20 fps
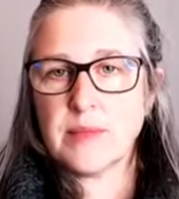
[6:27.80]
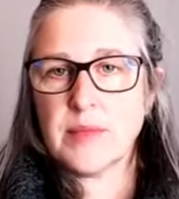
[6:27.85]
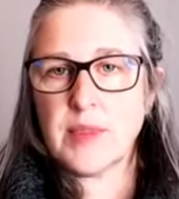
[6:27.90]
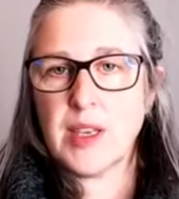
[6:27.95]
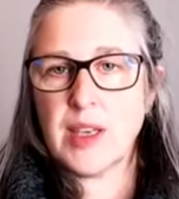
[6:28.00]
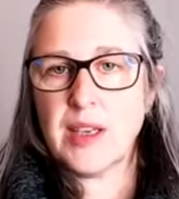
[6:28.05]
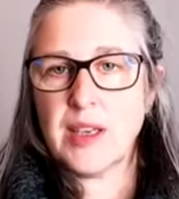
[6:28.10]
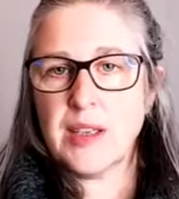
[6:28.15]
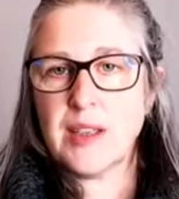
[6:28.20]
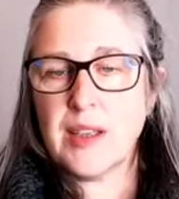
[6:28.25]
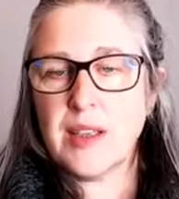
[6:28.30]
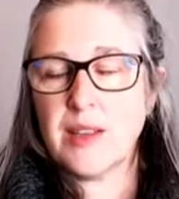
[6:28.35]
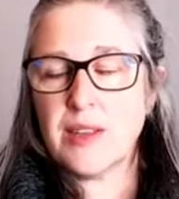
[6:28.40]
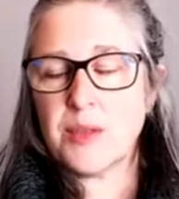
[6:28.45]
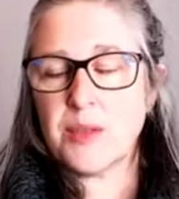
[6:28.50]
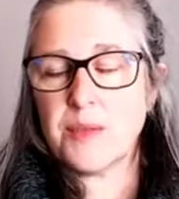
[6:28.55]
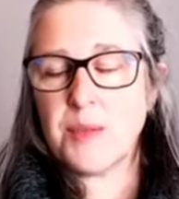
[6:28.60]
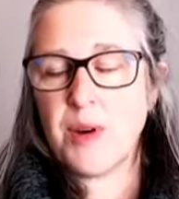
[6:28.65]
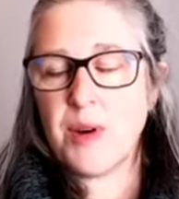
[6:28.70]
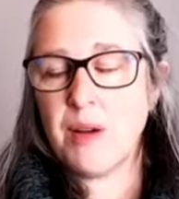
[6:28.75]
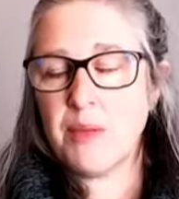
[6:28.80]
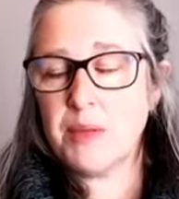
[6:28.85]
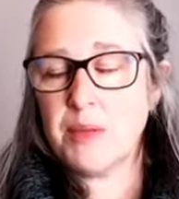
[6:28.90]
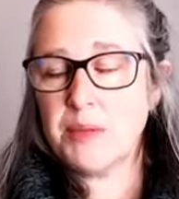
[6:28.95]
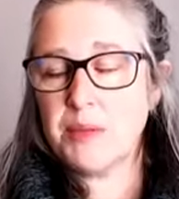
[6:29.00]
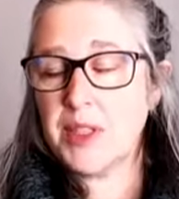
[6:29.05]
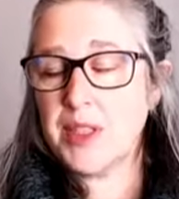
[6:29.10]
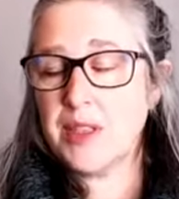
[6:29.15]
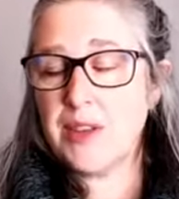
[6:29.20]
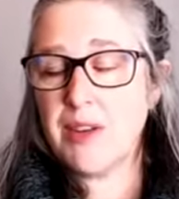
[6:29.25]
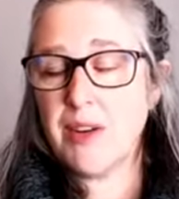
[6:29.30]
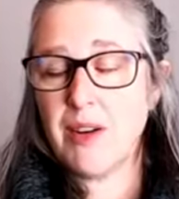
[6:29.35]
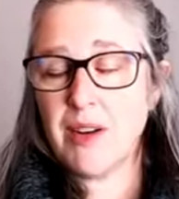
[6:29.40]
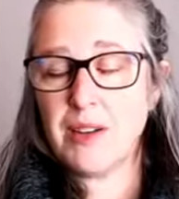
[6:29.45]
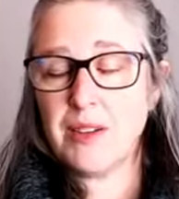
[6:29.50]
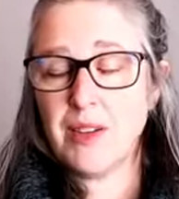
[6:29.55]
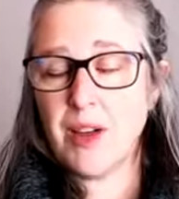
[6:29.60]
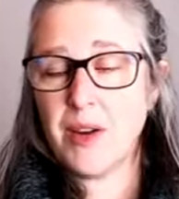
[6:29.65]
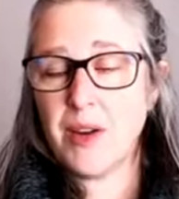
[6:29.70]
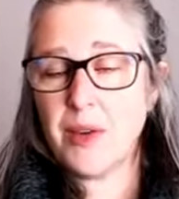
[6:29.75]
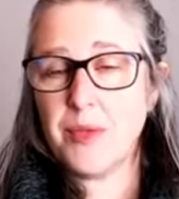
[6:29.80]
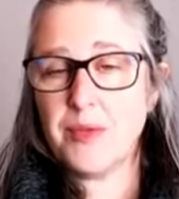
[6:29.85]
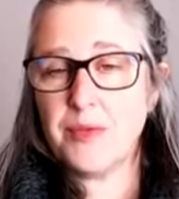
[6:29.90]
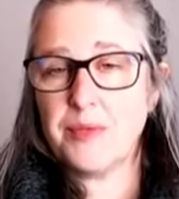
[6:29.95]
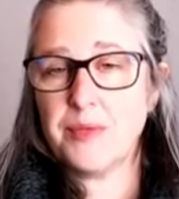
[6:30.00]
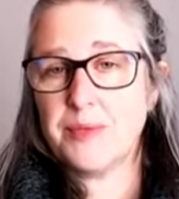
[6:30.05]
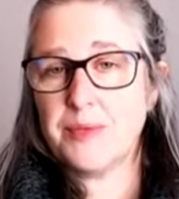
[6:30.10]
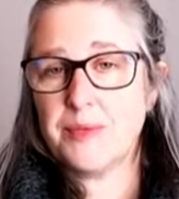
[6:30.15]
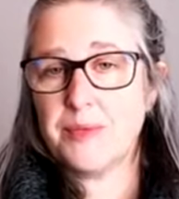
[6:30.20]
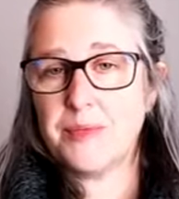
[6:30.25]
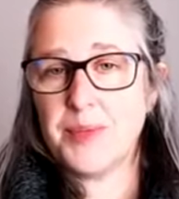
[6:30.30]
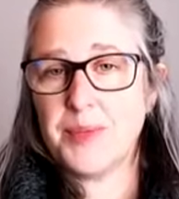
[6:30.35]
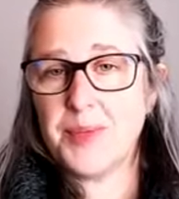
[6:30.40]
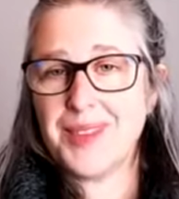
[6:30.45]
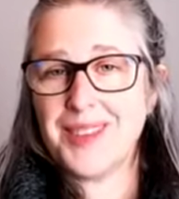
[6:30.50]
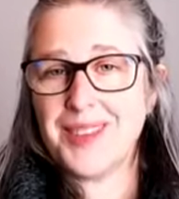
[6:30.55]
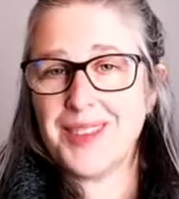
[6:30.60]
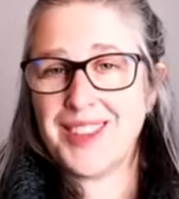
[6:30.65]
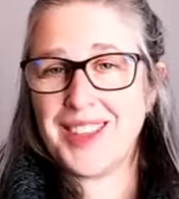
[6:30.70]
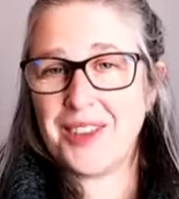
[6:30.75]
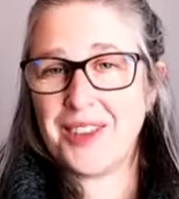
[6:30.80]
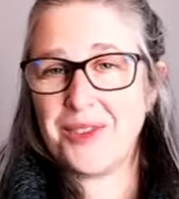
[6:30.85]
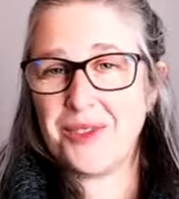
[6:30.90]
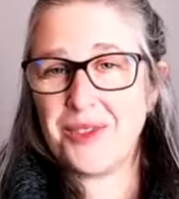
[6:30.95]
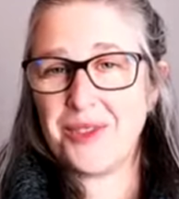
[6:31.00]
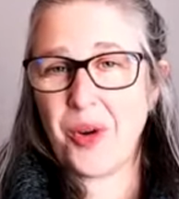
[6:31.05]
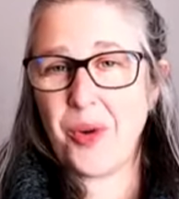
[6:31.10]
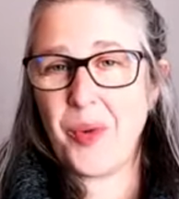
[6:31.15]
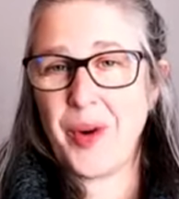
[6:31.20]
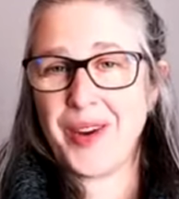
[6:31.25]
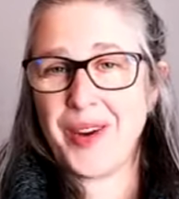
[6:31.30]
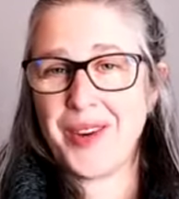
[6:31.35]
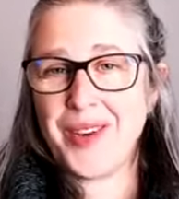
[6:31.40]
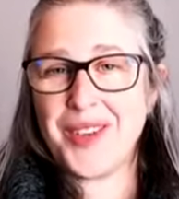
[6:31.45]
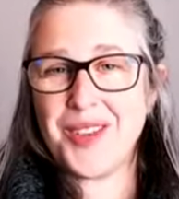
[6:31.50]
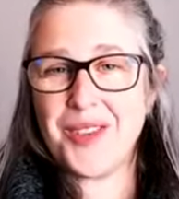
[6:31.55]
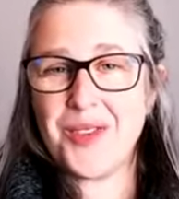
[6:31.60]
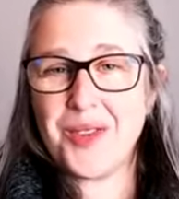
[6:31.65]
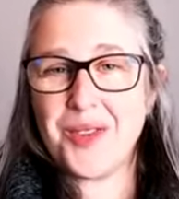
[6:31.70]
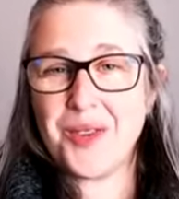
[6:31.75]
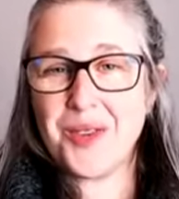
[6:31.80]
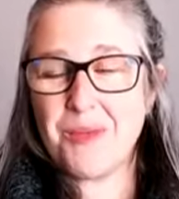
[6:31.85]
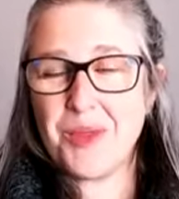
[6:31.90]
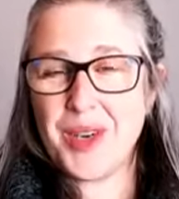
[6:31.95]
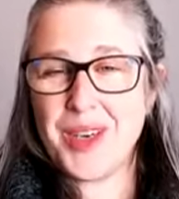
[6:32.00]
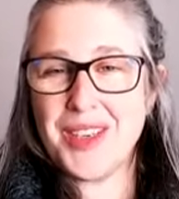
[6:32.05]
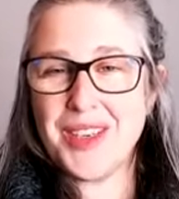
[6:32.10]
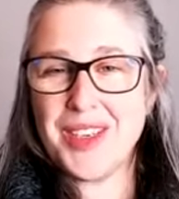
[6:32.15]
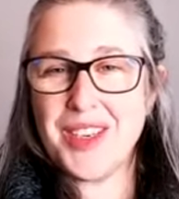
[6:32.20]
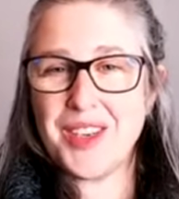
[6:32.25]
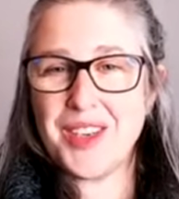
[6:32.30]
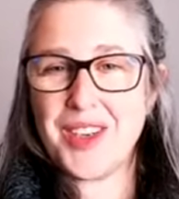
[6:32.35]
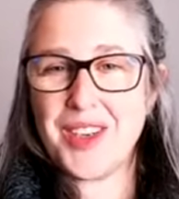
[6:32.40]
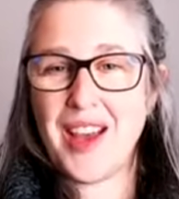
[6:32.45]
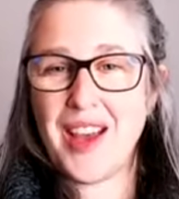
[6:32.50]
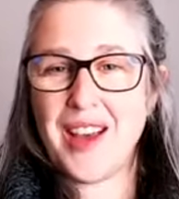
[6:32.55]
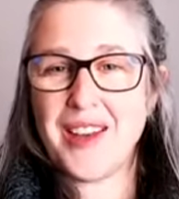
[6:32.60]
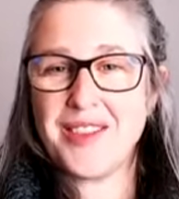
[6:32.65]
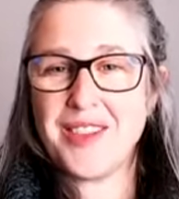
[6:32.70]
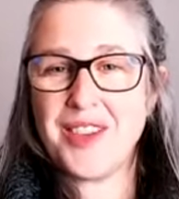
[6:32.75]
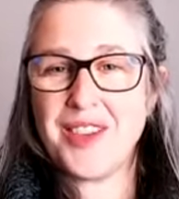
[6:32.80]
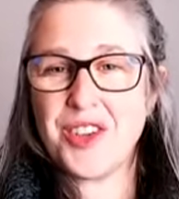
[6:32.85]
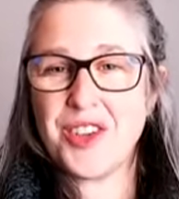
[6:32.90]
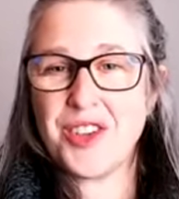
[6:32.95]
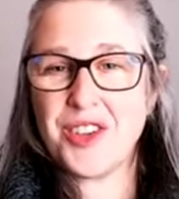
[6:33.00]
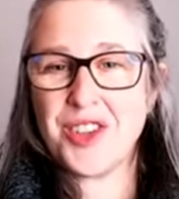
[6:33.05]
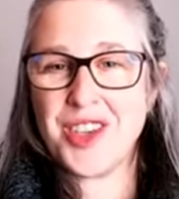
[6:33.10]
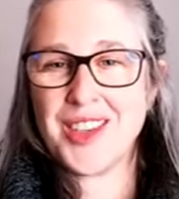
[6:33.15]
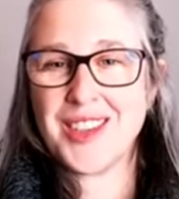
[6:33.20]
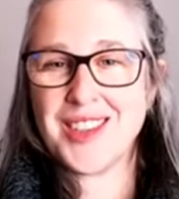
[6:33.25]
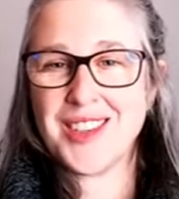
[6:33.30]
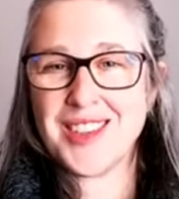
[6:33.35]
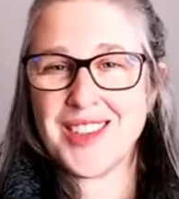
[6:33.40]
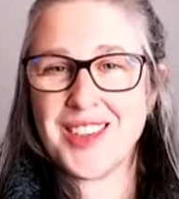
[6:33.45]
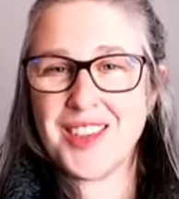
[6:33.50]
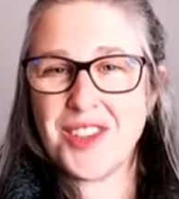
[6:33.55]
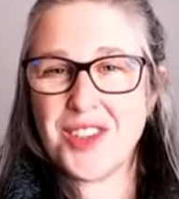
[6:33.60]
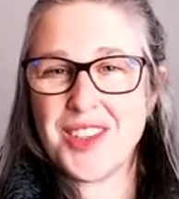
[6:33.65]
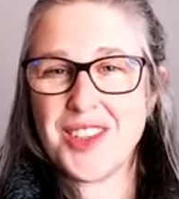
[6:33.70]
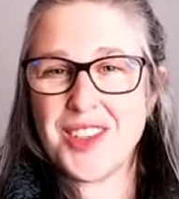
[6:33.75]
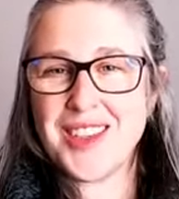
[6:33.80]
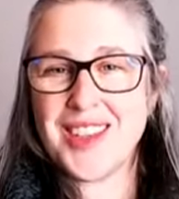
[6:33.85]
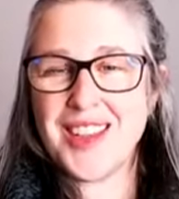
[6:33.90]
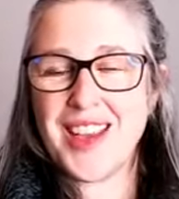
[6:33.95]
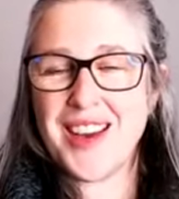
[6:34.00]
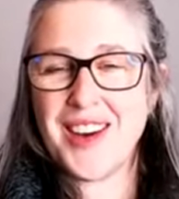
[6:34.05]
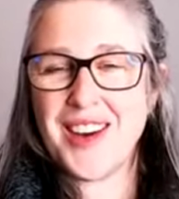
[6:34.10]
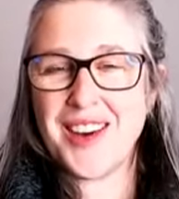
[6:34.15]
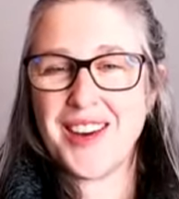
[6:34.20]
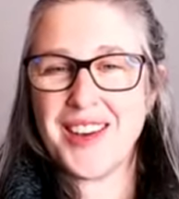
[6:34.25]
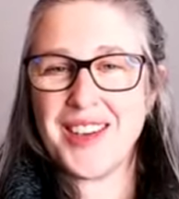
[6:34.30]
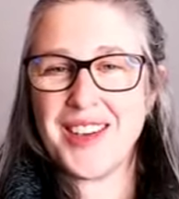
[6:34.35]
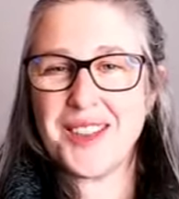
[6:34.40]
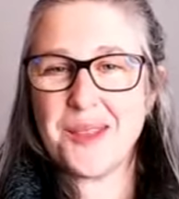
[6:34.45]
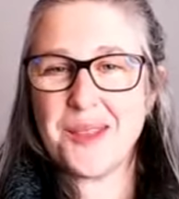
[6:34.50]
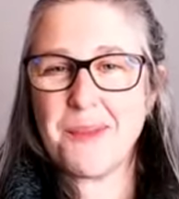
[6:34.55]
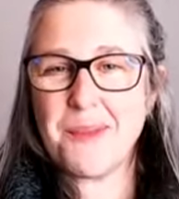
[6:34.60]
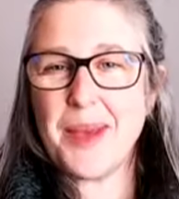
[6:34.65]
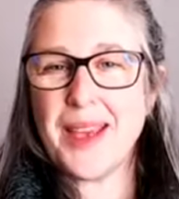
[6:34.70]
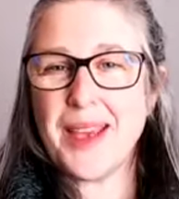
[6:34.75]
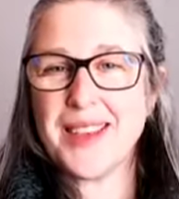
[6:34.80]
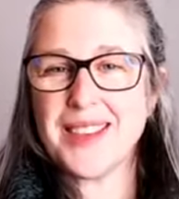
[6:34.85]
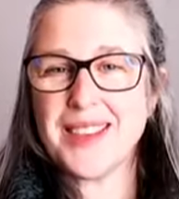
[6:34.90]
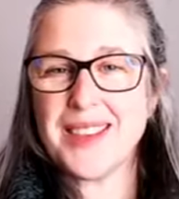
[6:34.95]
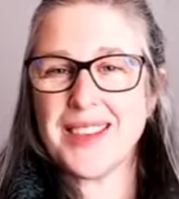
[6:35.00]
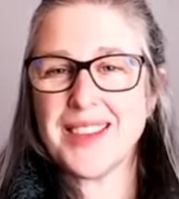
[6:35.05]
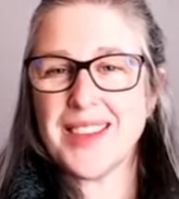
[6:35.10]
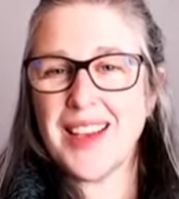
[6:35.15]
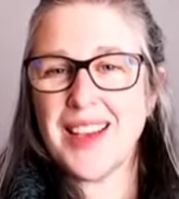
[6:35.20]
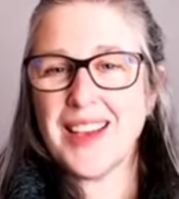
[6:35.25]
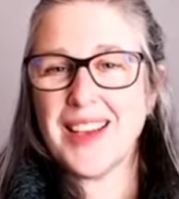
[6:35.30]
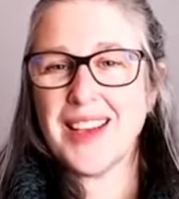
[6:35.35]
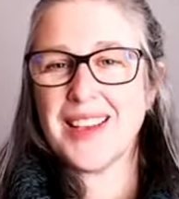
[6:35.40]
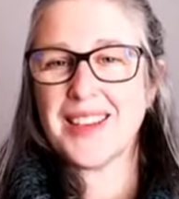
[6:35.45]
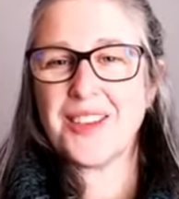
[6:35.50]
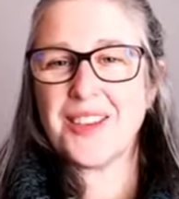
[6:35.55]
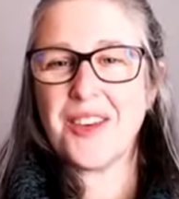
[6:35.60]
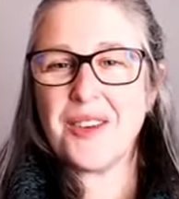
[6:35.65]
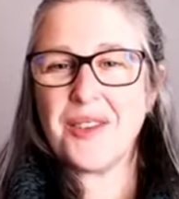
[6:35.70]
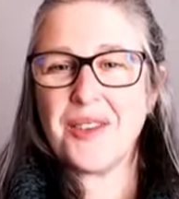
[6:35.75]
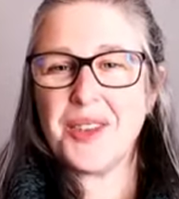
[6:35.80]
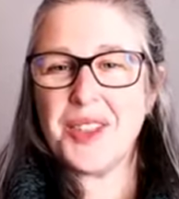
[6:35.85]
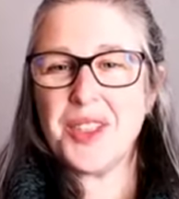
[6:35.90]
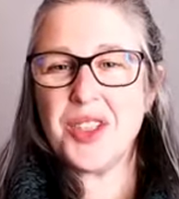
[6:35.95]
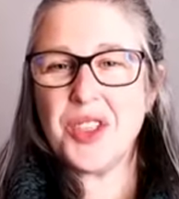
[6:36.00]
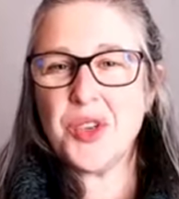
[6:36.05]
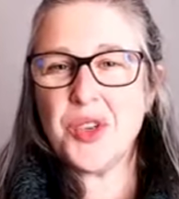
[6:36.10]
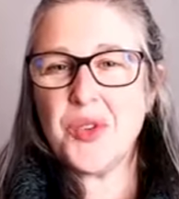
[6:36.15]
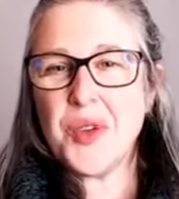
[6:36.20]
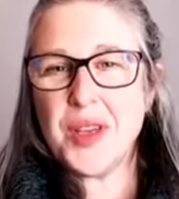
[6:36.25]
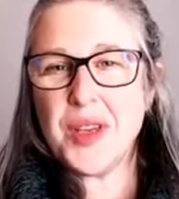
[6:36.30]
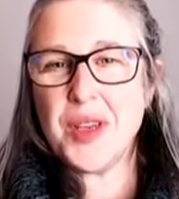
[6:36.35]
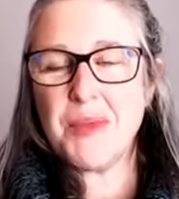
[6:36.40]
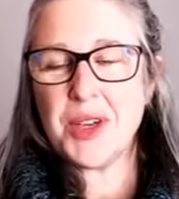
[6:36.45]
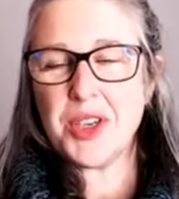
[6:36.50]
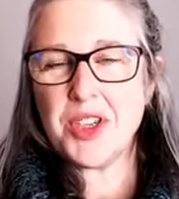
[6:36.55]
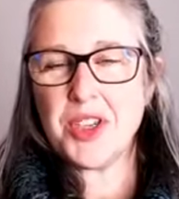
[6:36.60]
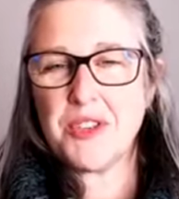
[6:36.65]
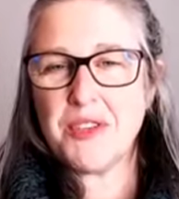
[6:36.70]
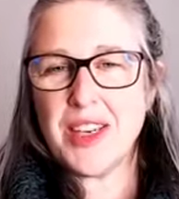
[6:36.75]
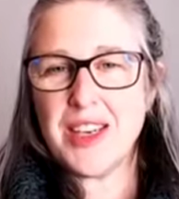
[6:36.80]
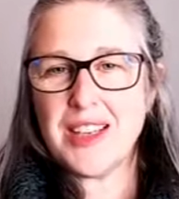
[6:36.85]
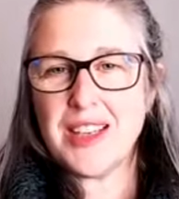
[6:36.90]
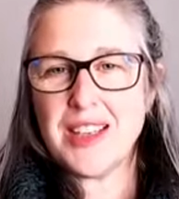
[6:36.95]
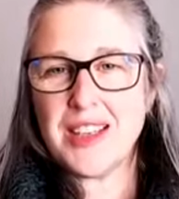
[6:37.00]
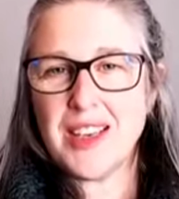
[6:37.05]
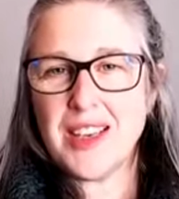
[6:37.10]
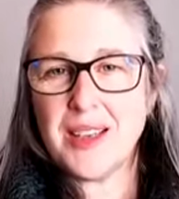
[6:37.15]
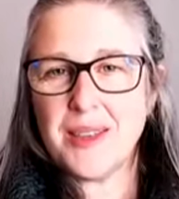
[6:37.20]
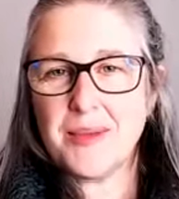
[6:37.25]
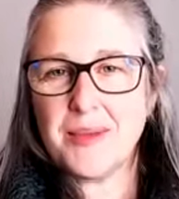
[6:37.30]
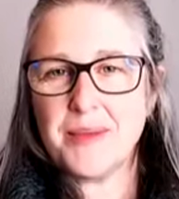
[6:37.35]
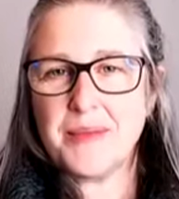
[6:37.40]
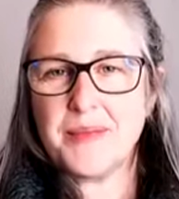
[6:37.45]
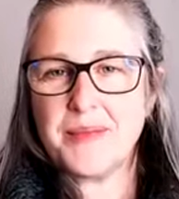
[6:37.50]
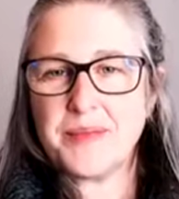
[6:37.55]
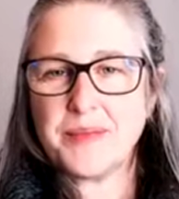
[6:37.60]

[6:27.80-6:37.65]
And then there's probably not a lot of awareness you can bring to your calves and your shins. They're just there in space. They're not really doing much of anything.